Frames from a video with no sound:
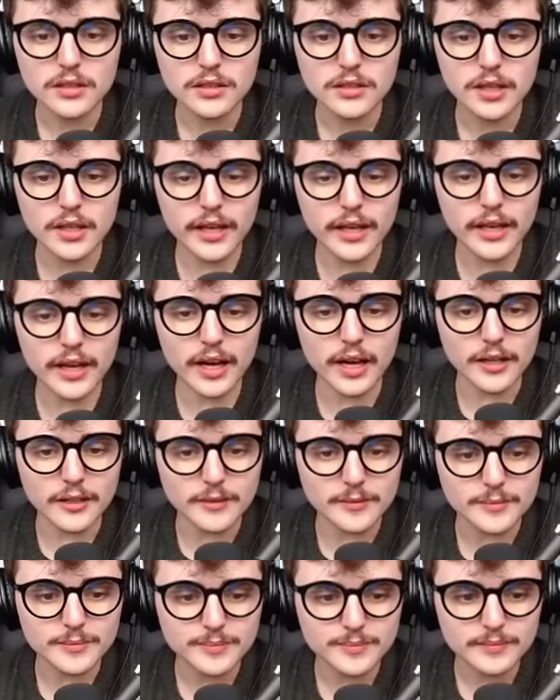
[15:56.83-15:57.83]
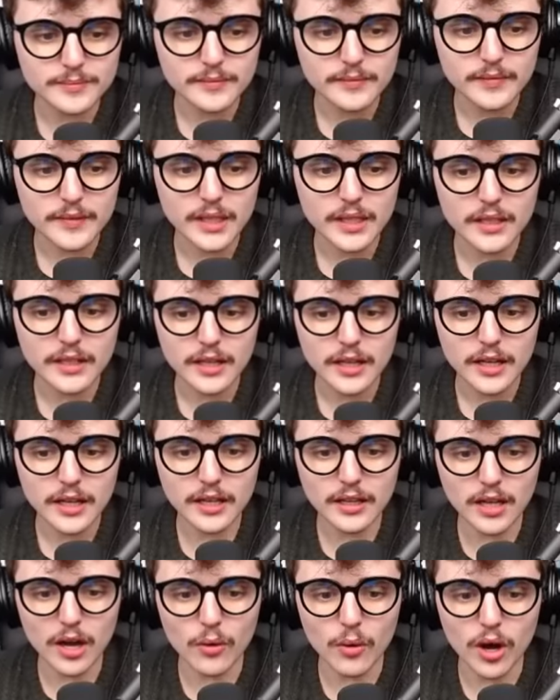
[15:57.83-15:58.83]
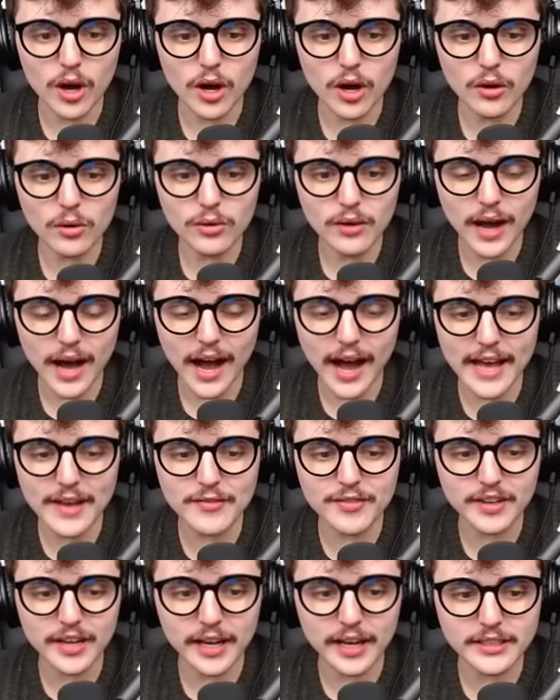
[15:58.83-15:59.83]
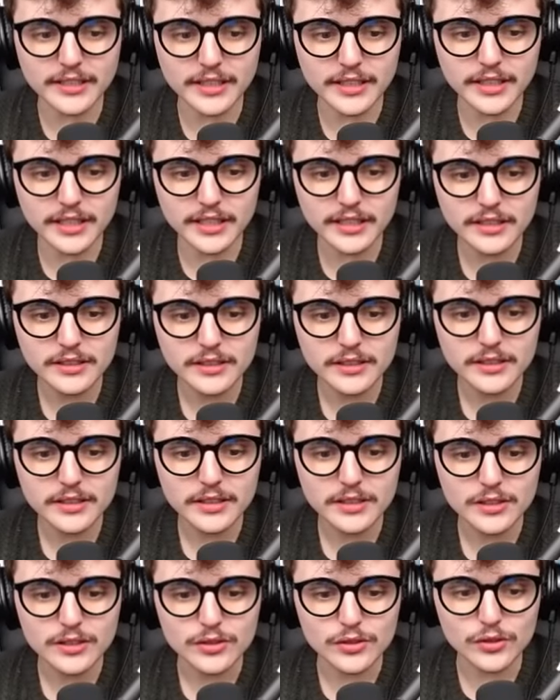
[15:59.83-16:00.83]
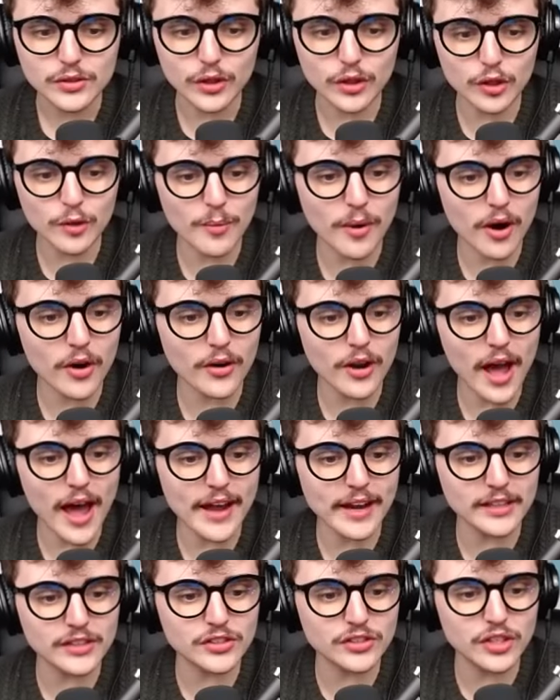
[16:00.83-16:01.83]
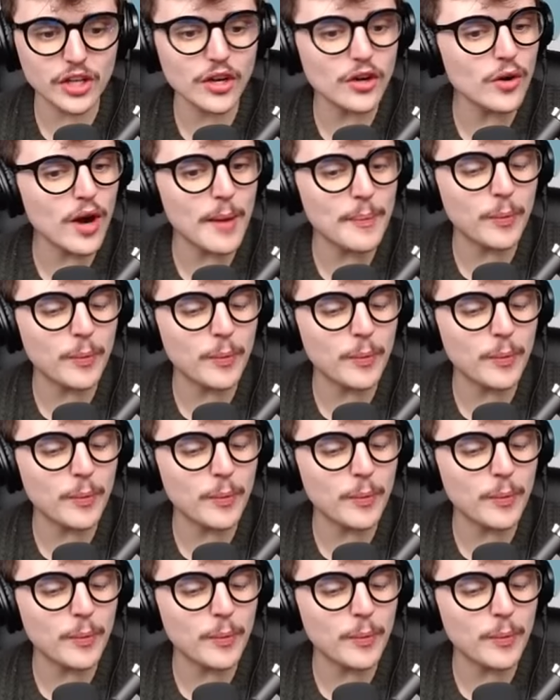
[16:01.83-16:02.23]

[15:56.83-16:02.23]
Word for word: Leah, Hello, O. I have an idea. See you tomorrow night at Cinderup